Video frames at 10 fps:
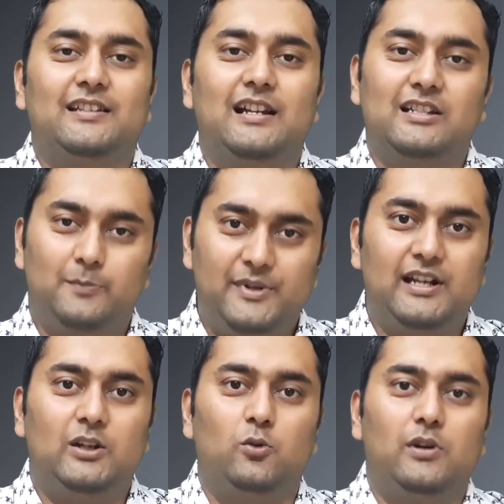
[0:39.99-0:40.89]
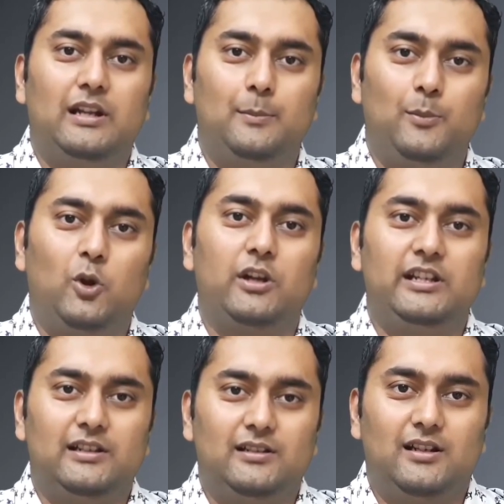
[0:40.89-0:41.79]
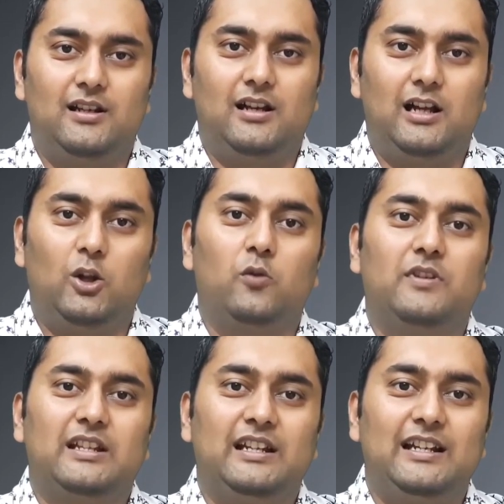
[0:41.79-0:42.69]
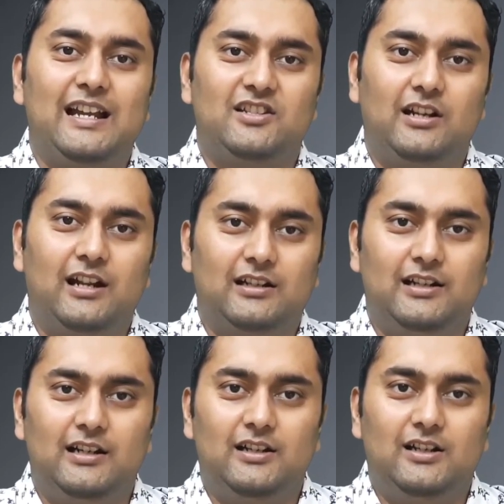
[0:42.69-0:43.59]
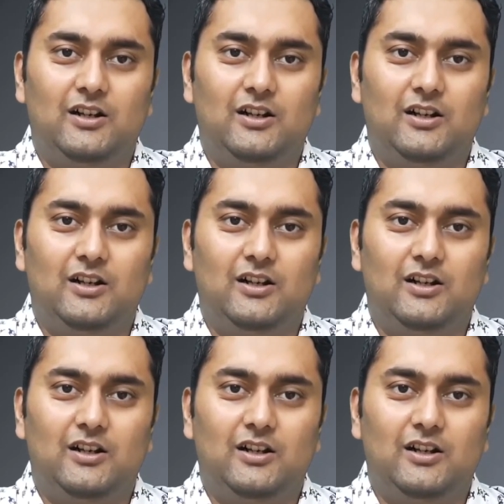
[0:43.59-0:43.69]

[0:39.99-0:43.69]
that is paid to an employee along with any tax deducted,